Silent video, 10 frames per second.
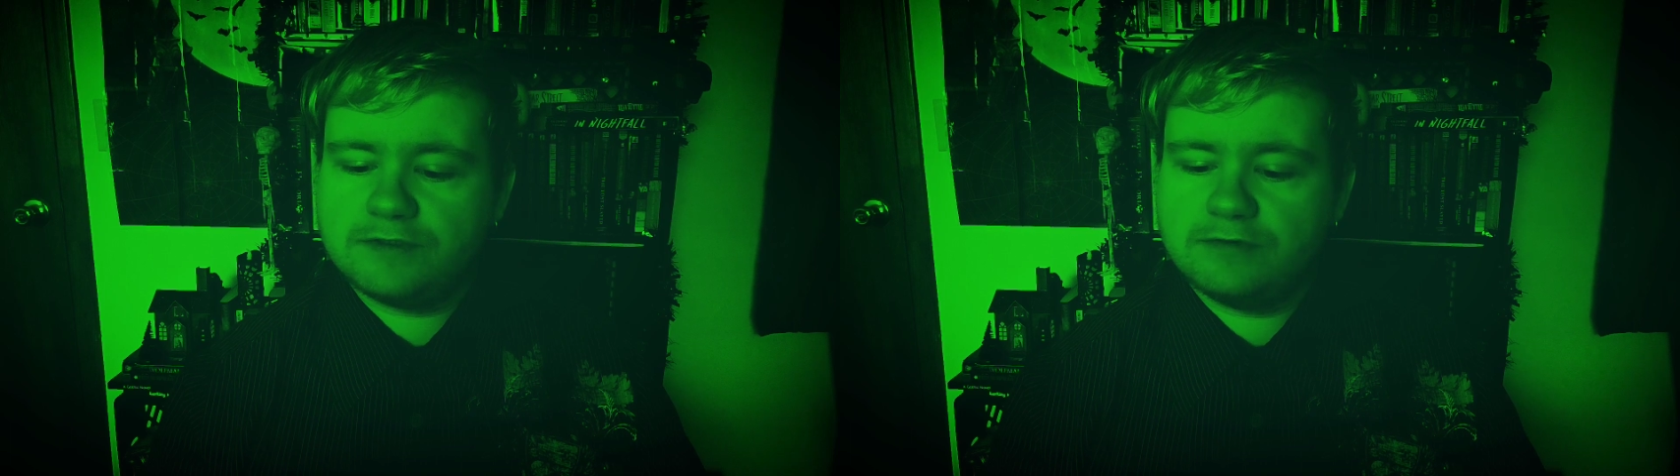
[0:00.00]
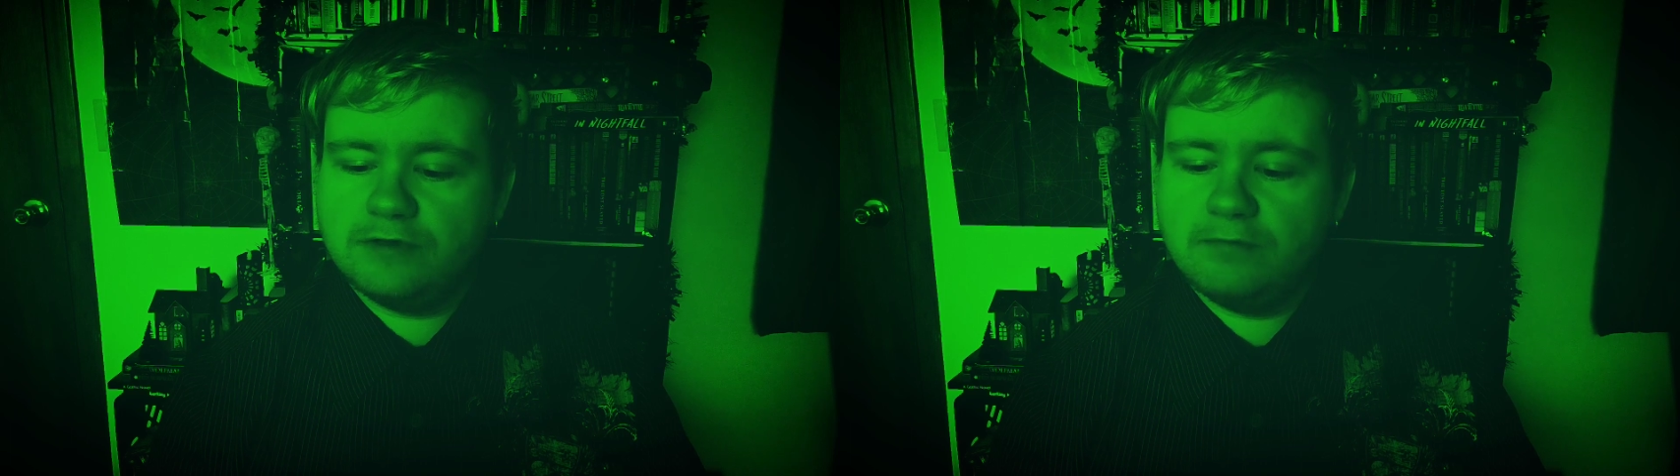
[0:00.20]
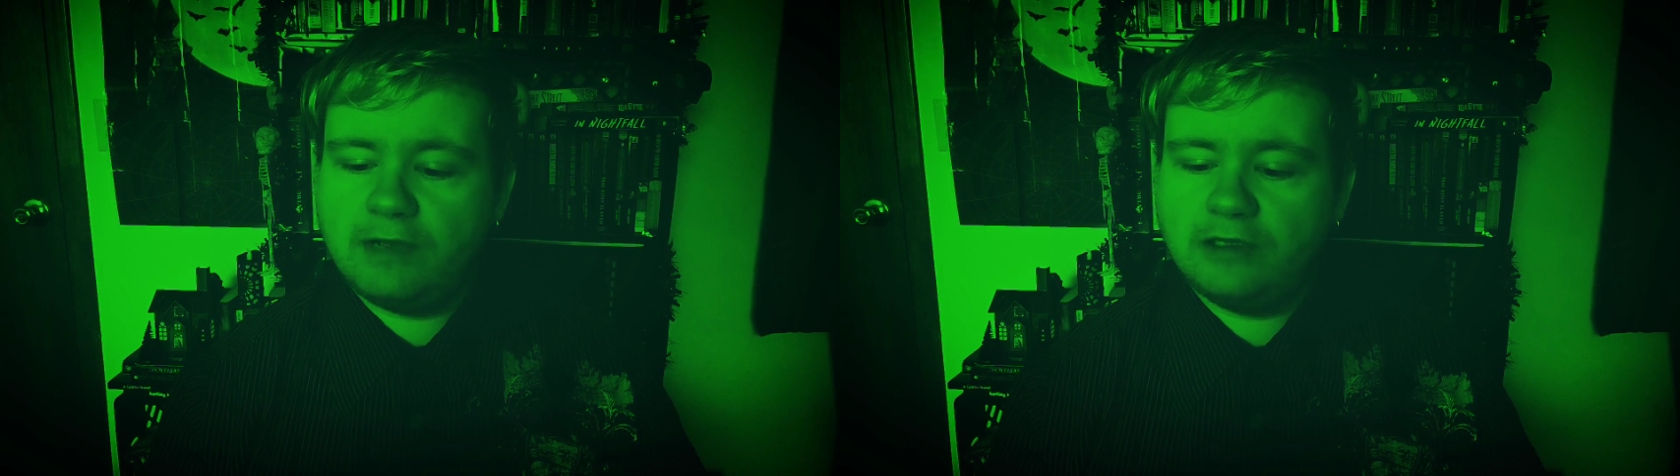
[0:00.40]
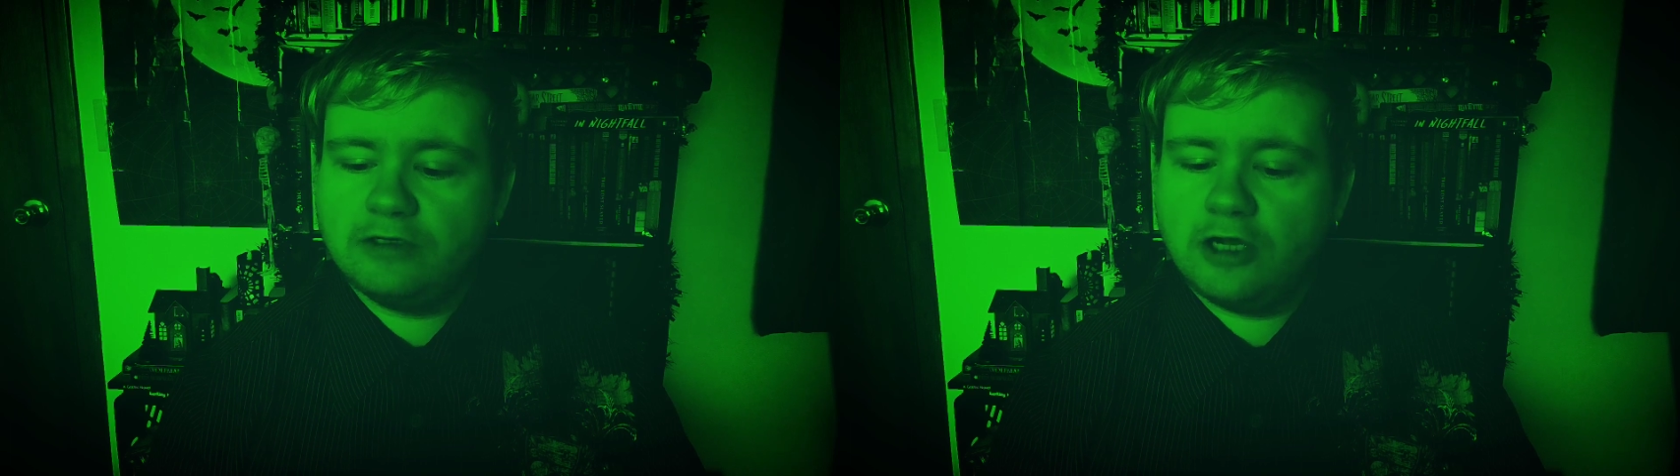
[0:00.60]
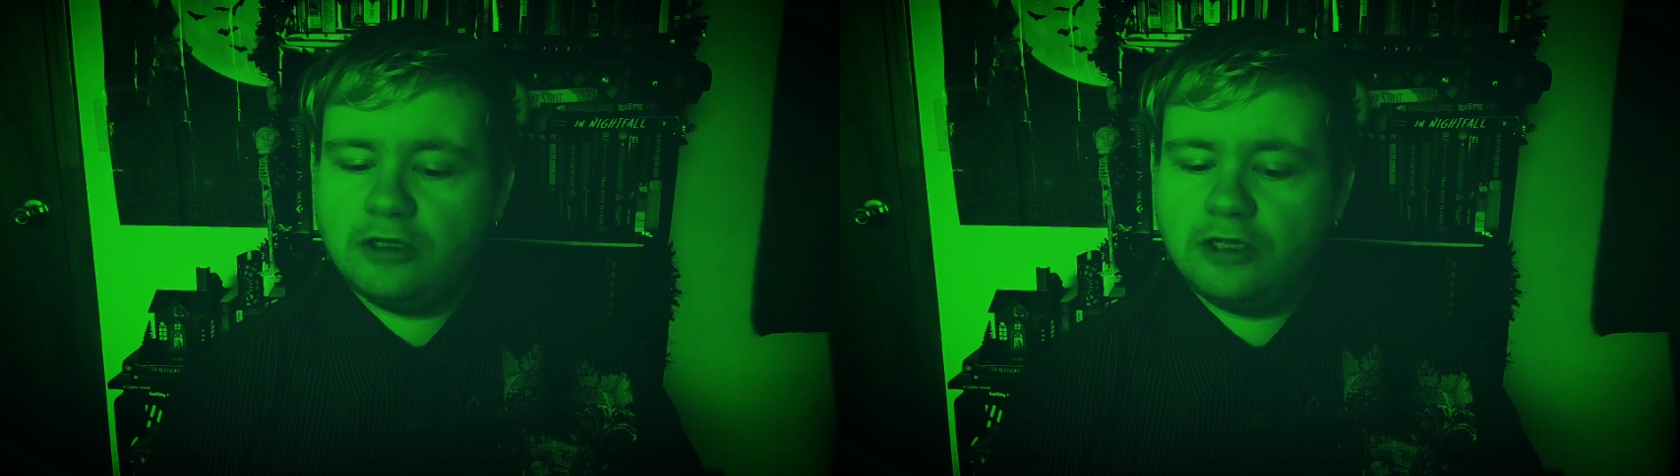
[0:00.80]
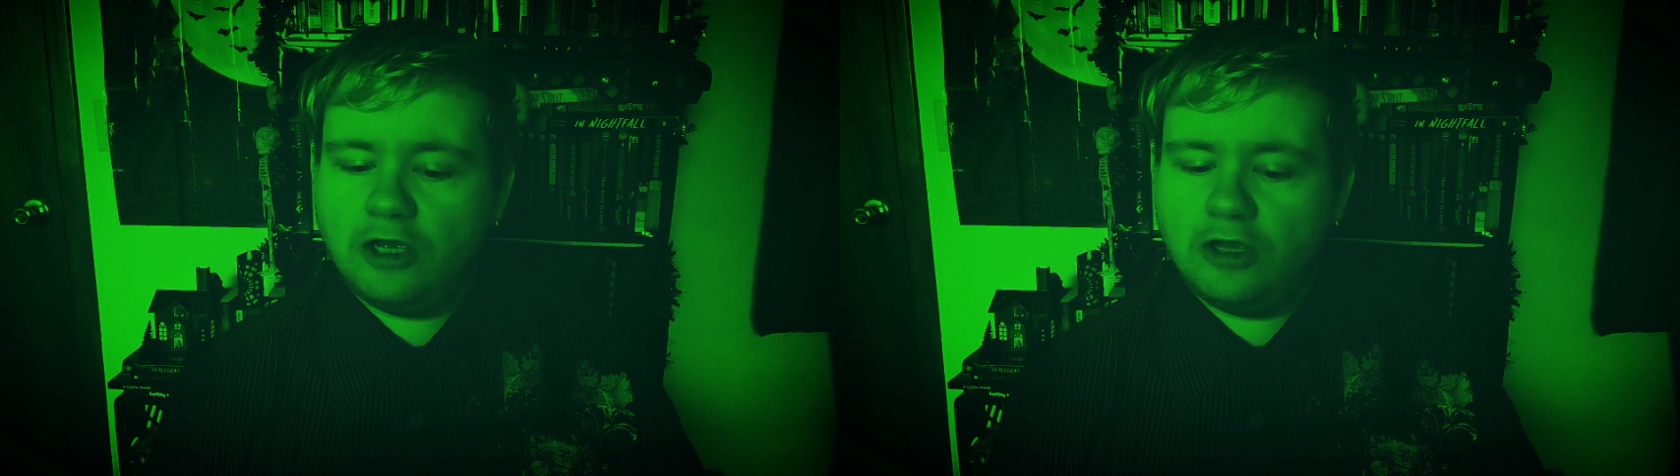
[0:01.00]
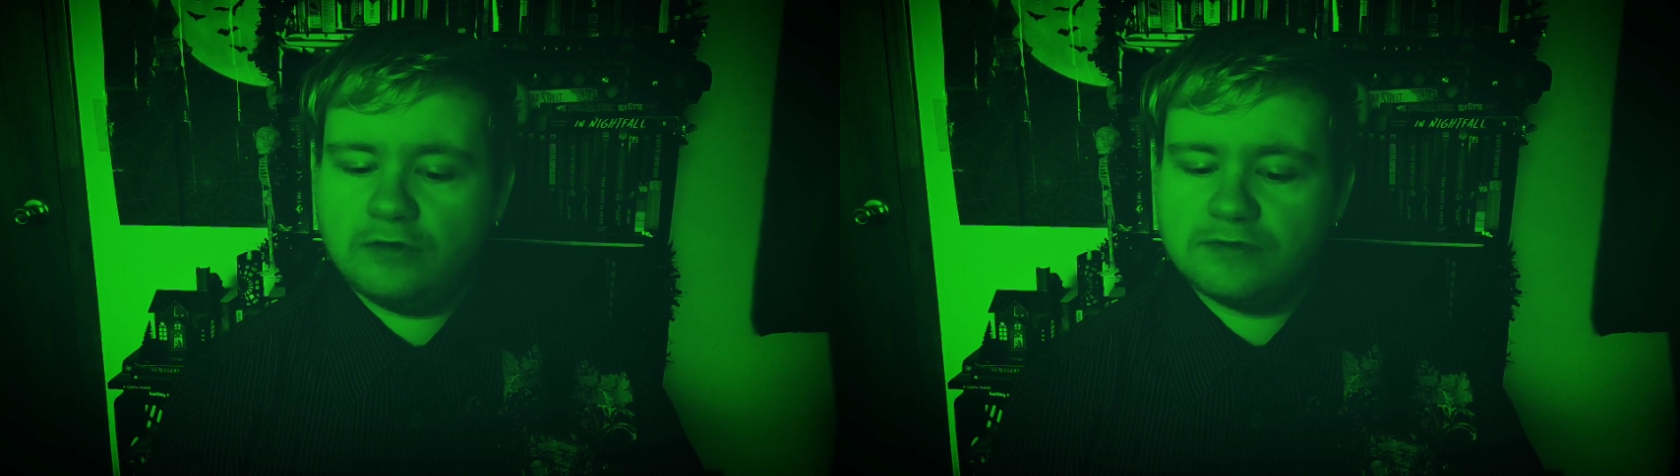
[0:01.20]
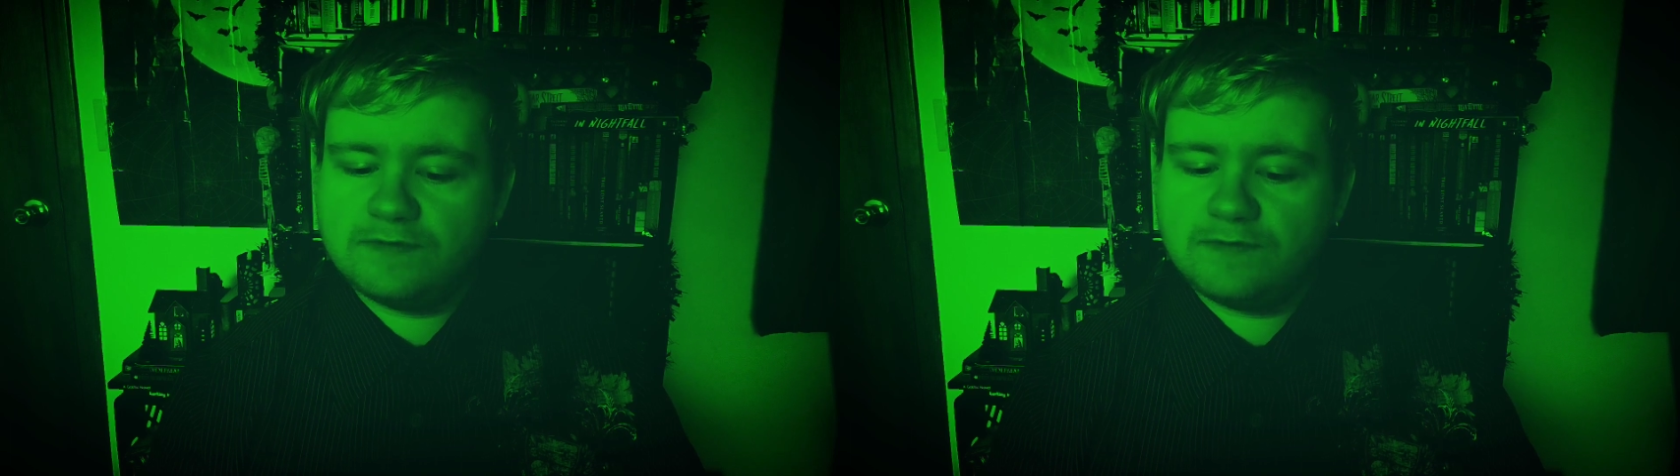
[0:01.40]
through the melancholy
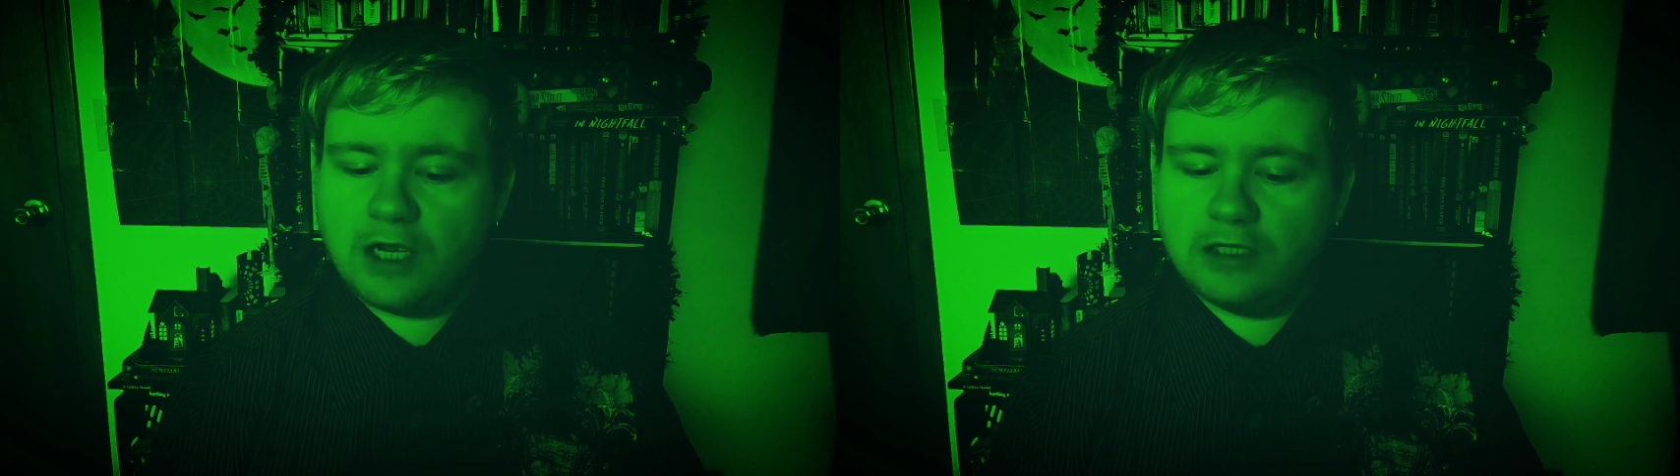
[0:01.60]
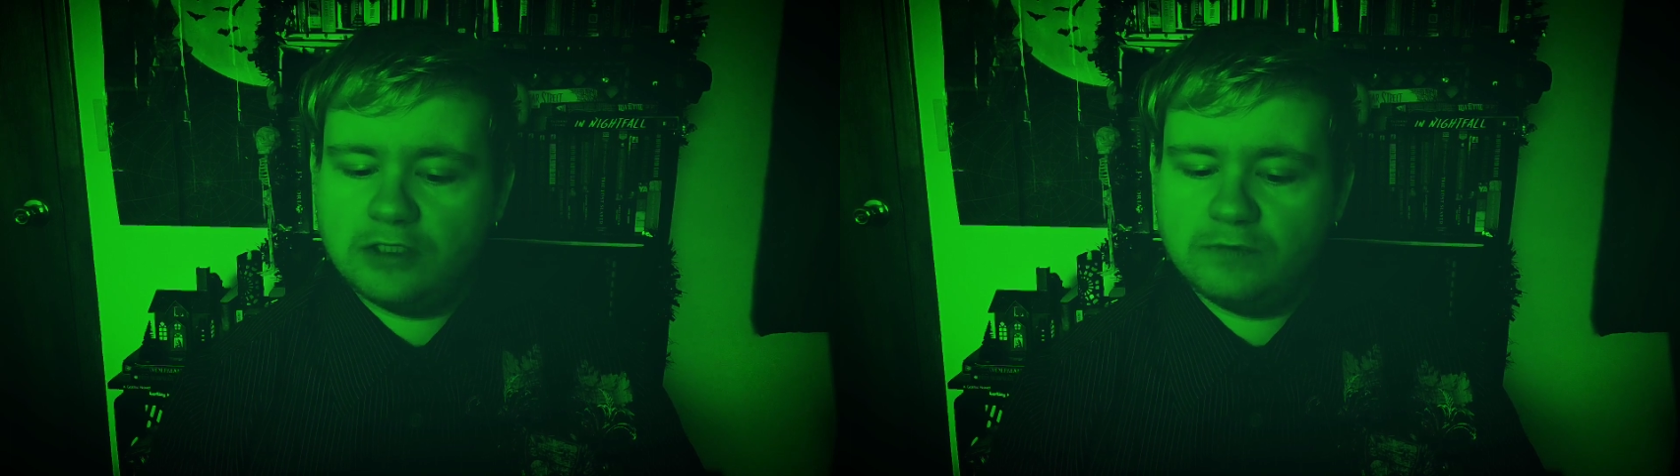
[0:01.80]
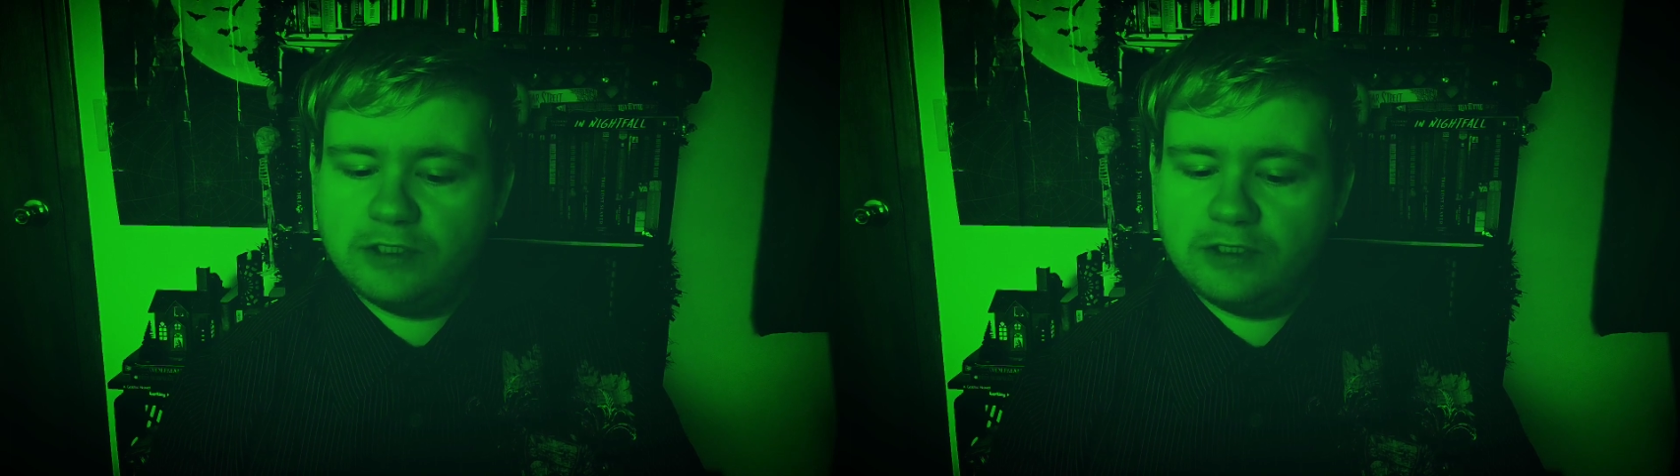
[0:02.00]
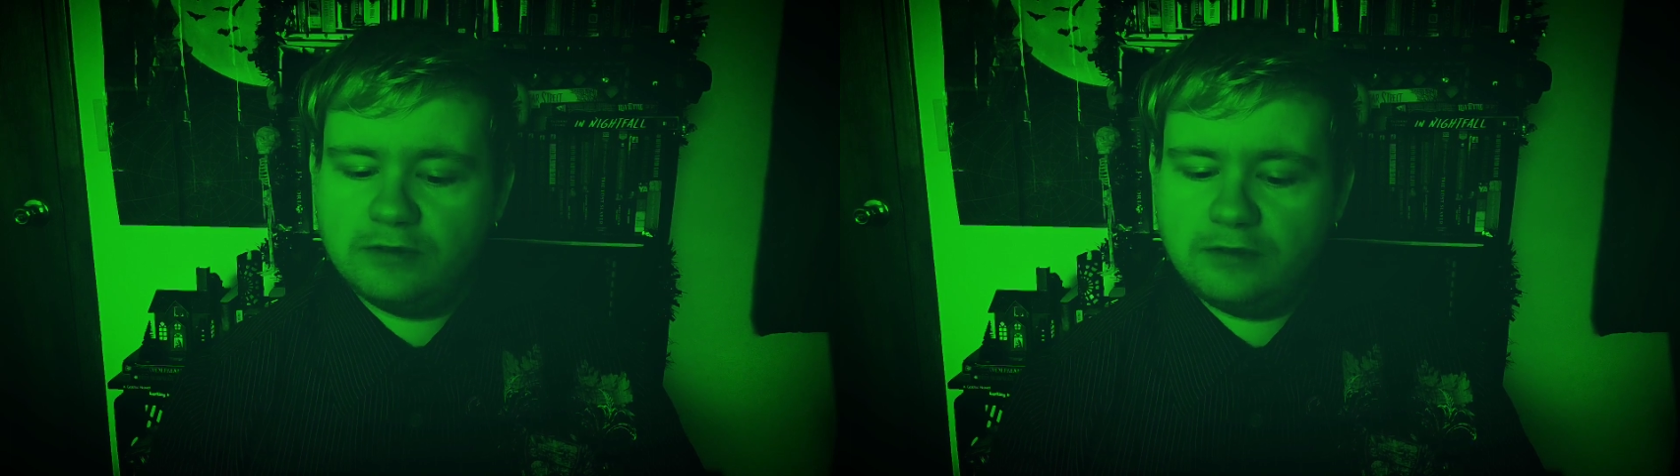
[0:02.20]
halls of Collinwood.